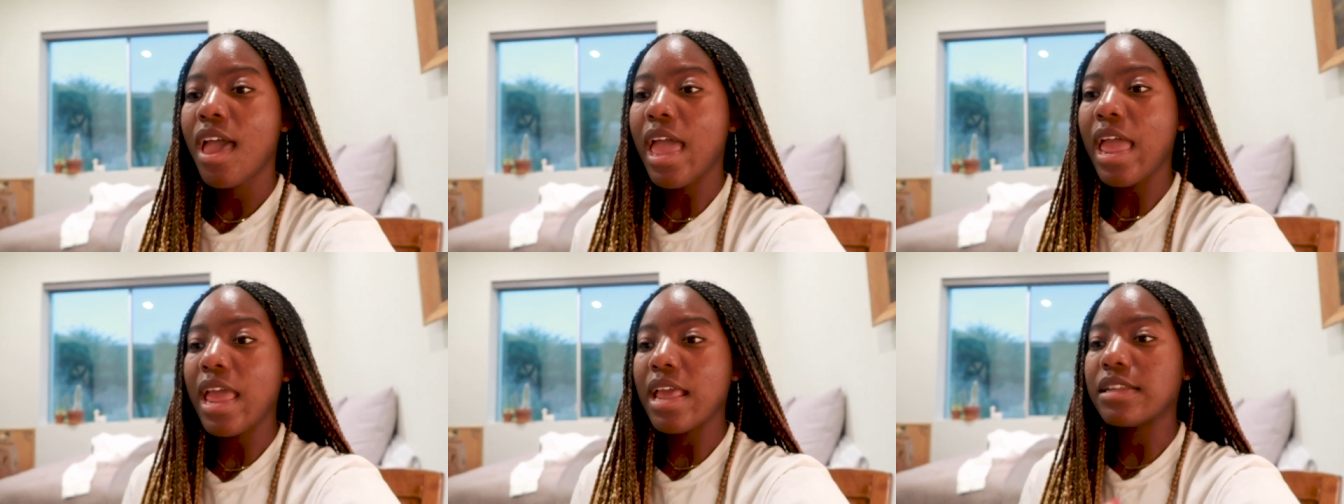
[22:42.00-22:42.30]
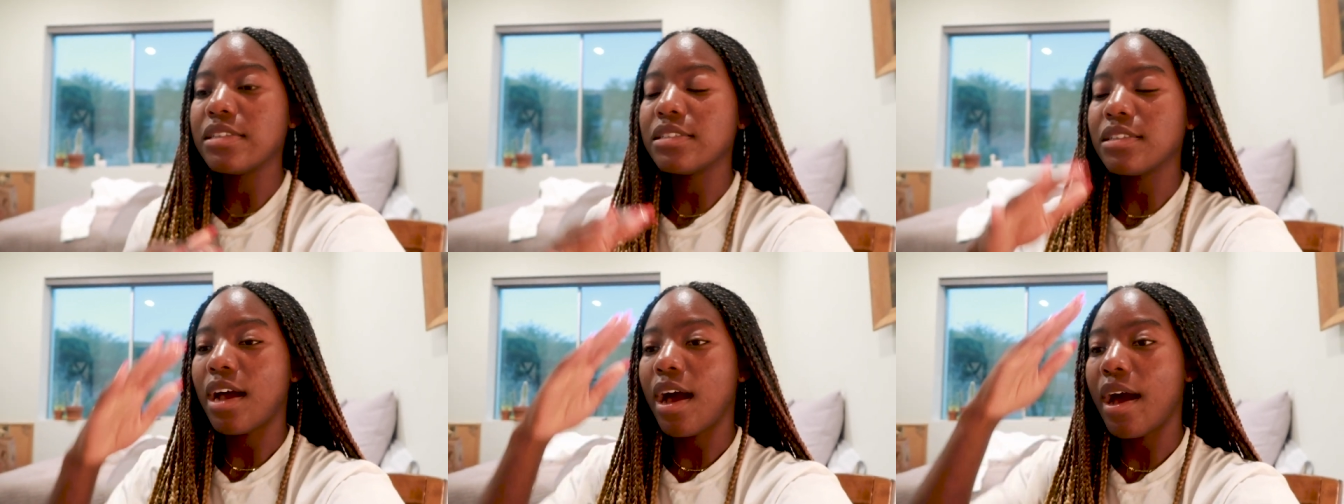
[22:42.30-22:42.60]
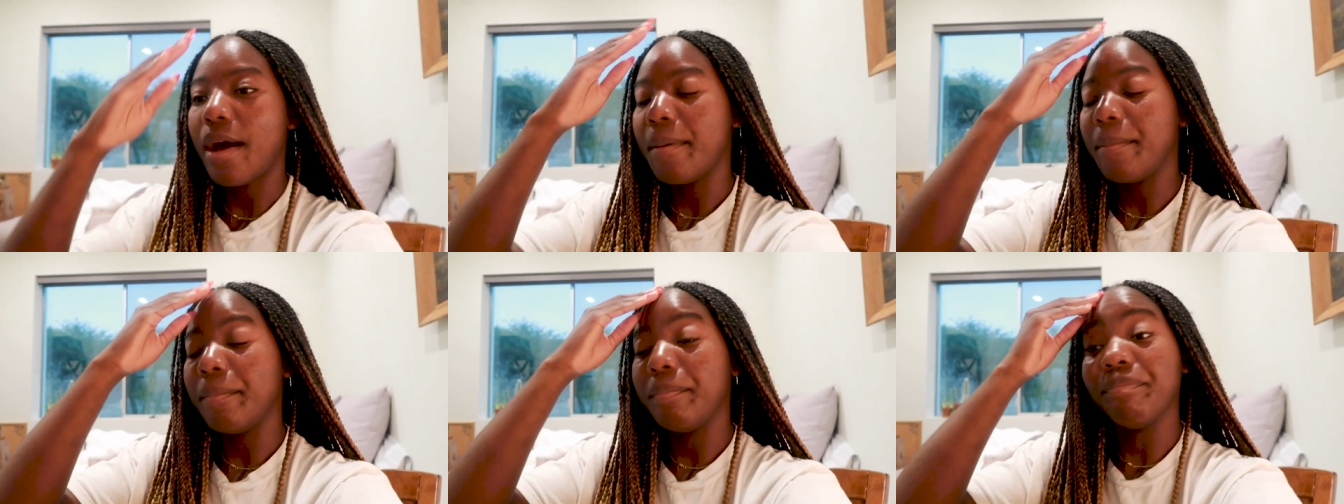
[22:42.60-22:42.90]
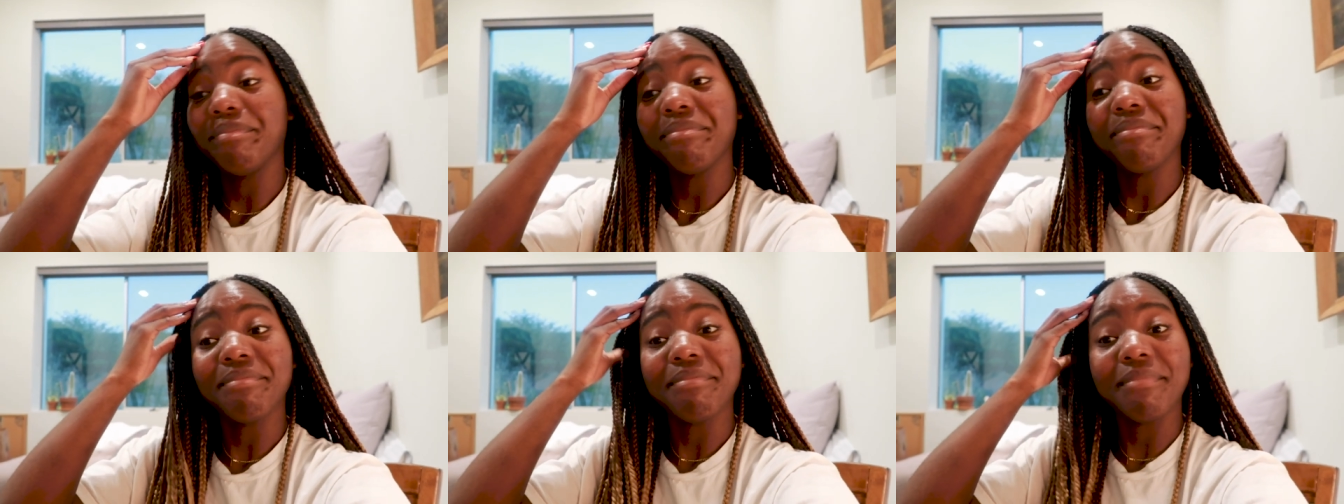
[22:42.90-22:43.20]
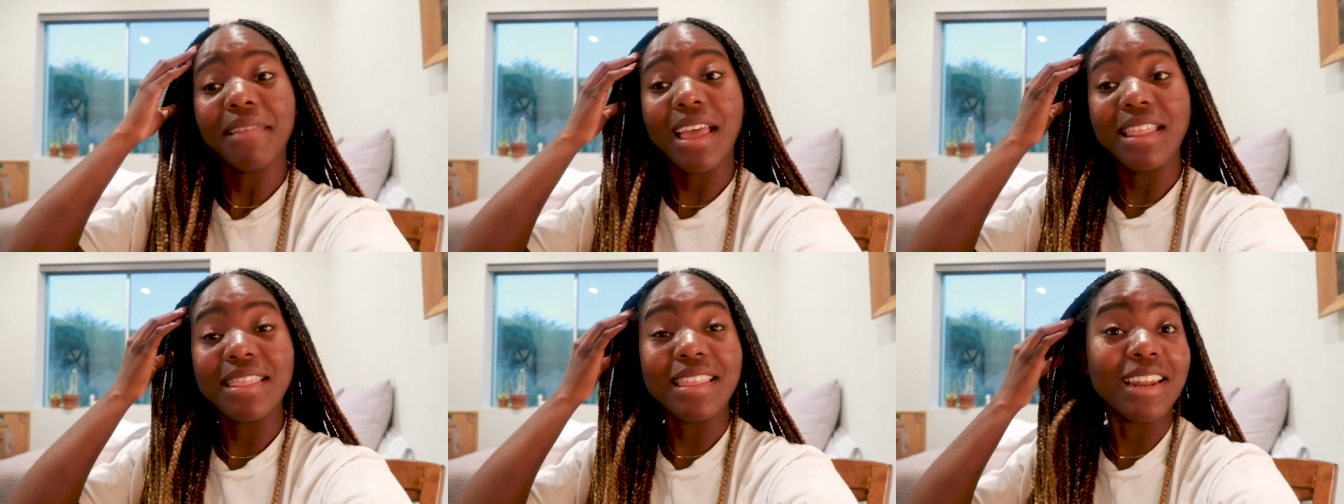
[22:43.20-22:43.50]
and um
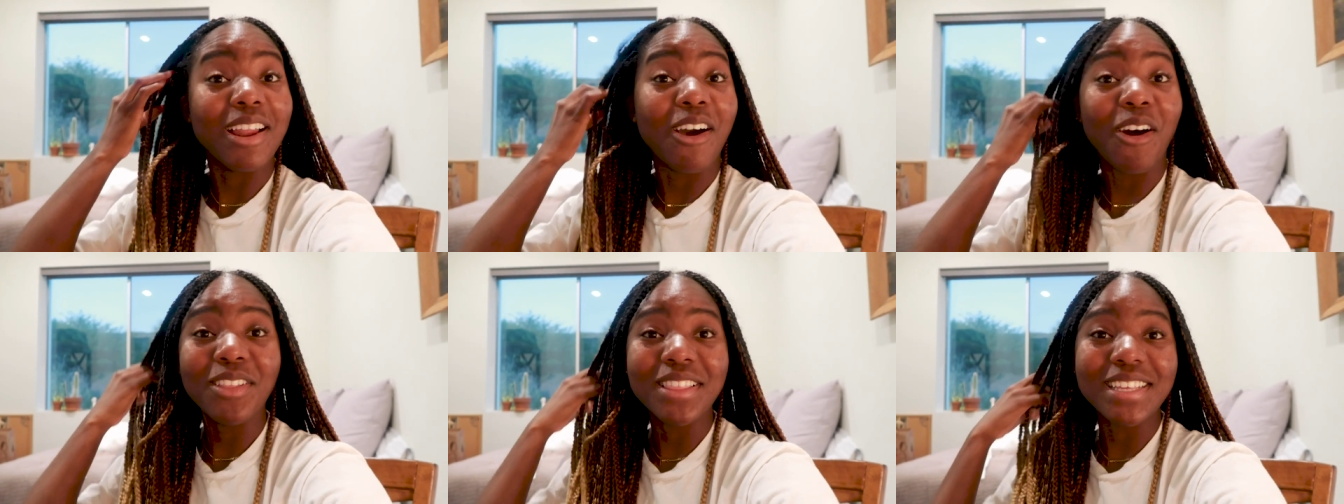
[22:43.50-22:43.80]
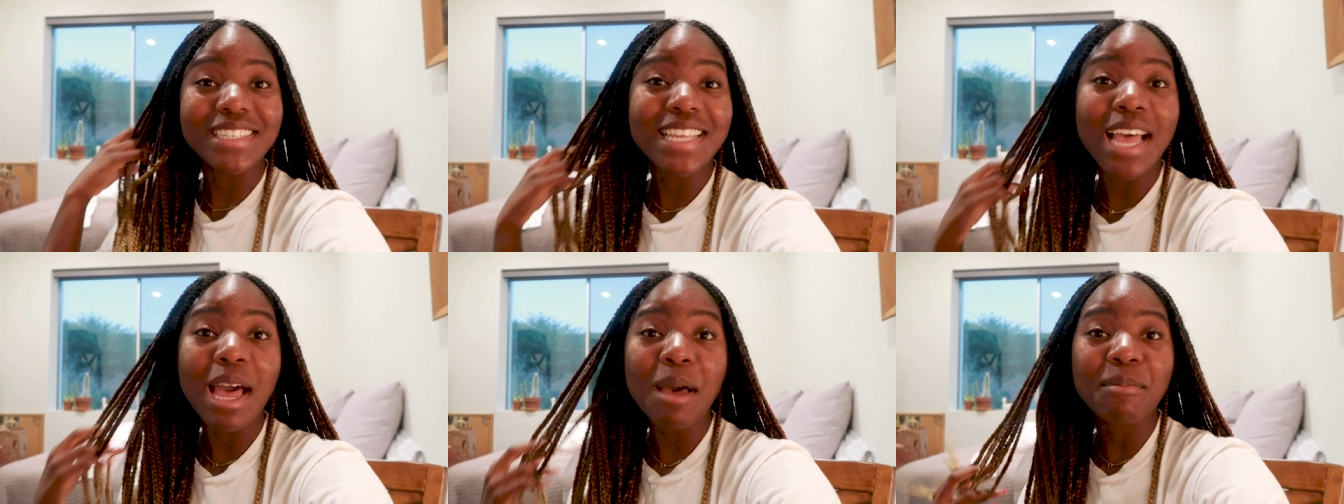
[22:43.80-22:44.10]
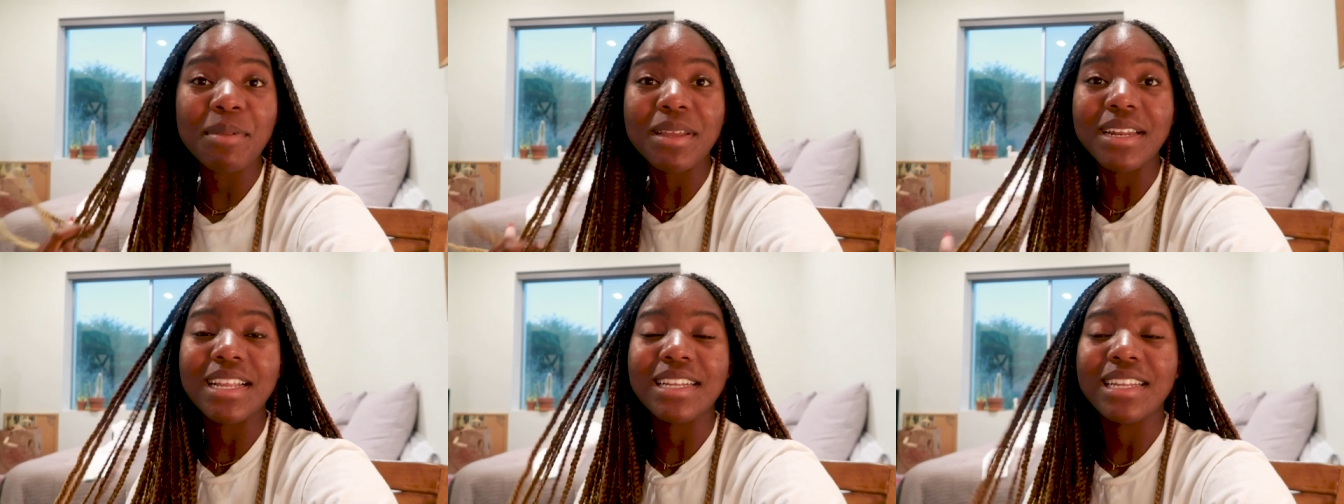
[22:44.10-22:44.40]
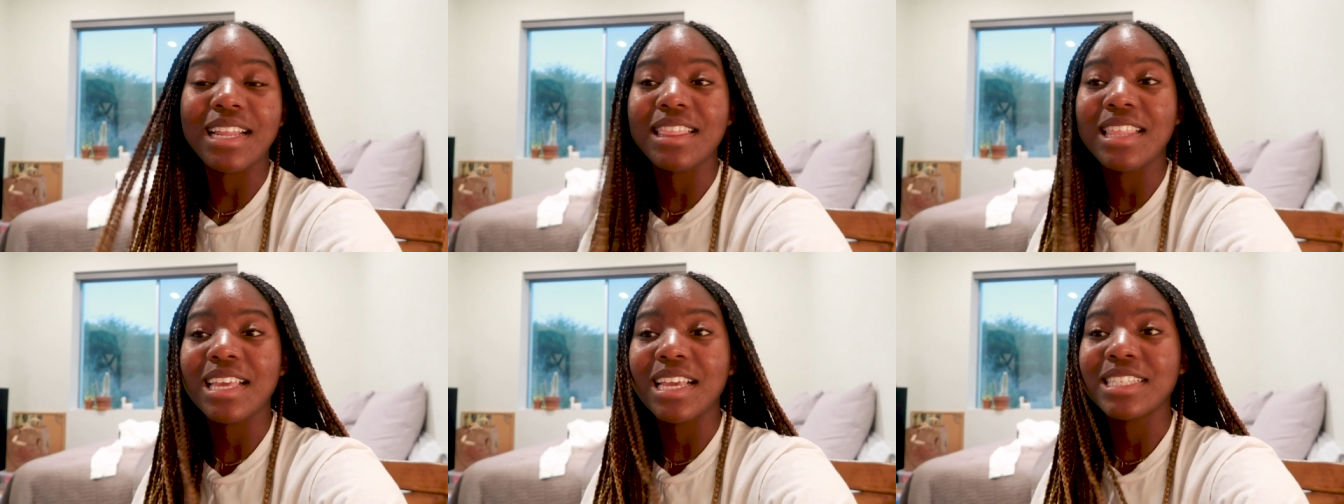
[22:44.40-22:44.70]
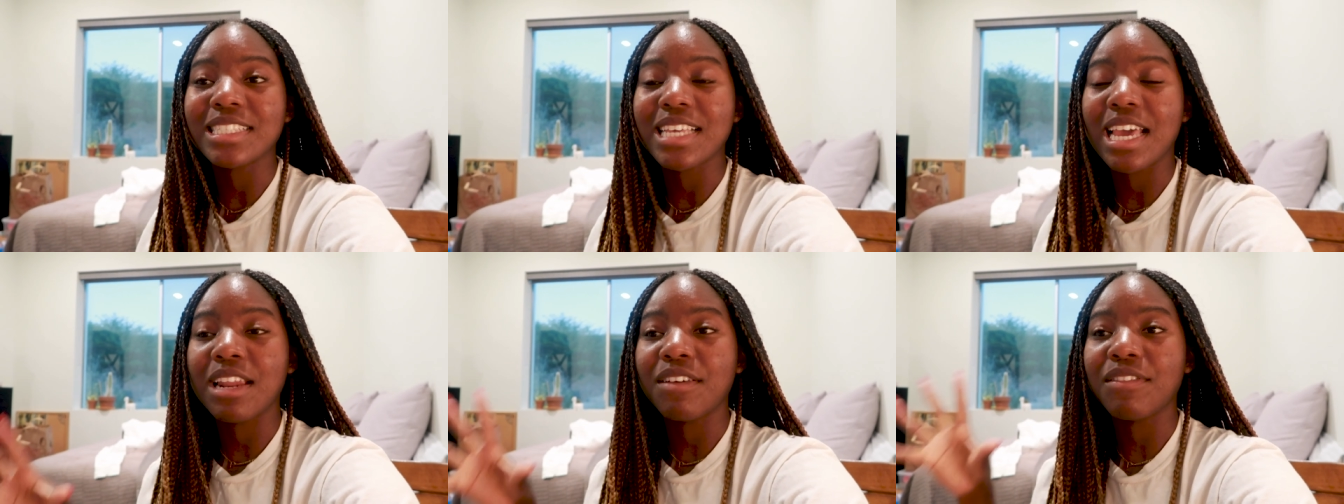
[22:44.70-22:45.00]
then all this happened and I think
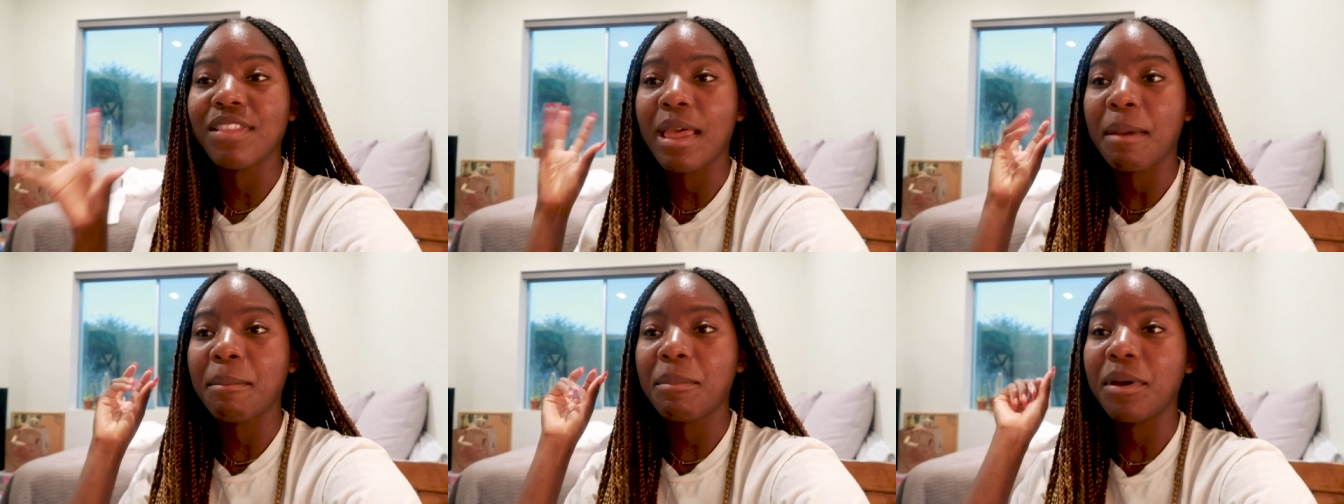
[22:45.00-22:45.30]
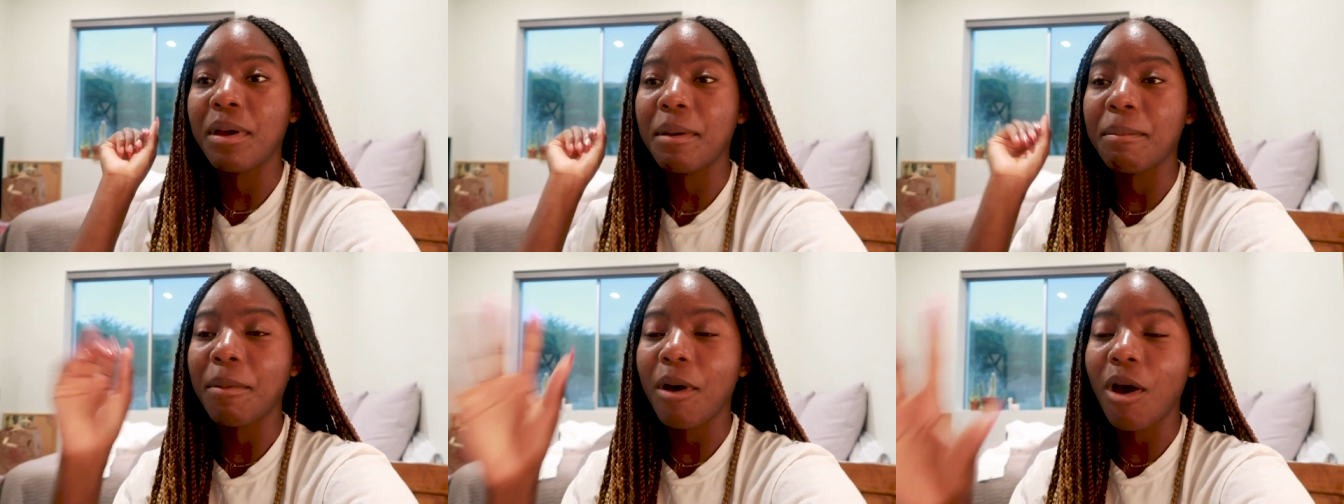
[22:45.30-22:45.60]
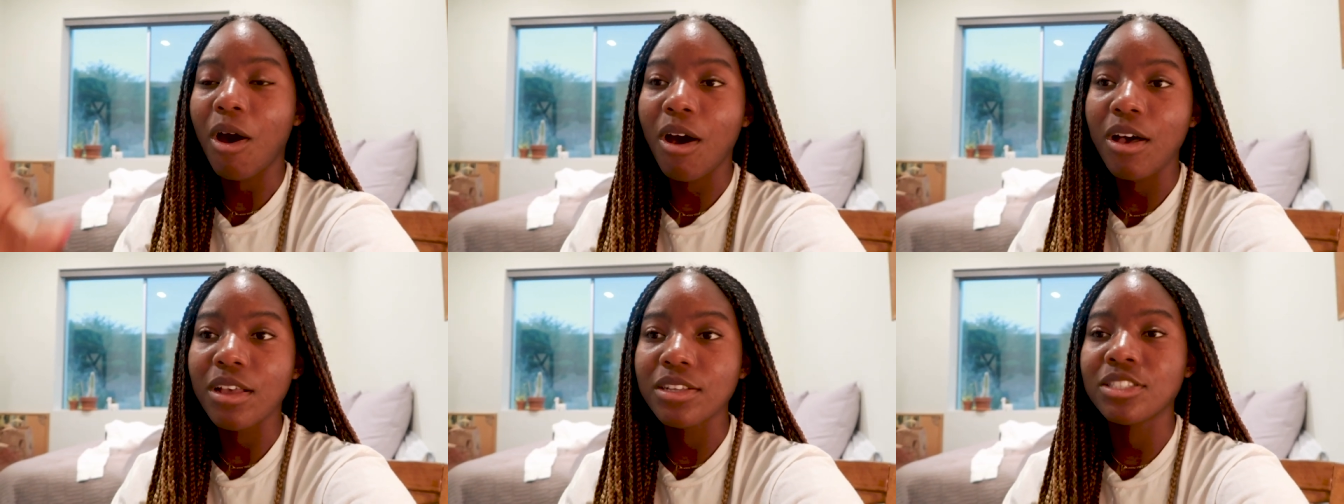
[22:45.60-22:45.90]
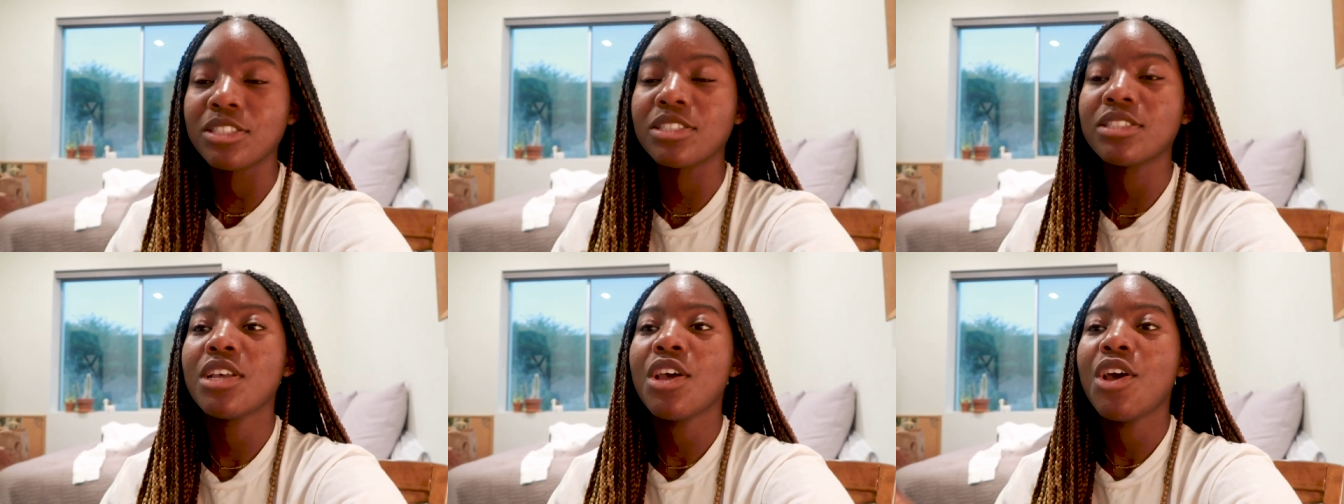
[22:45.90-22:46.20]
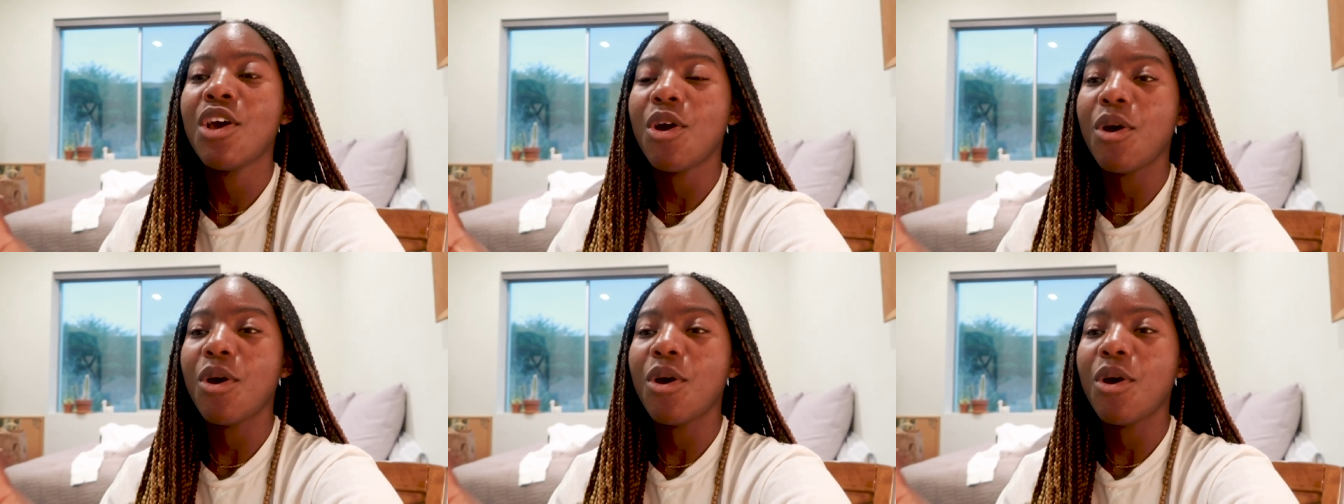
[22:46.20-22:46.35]
it's kind of like put a pause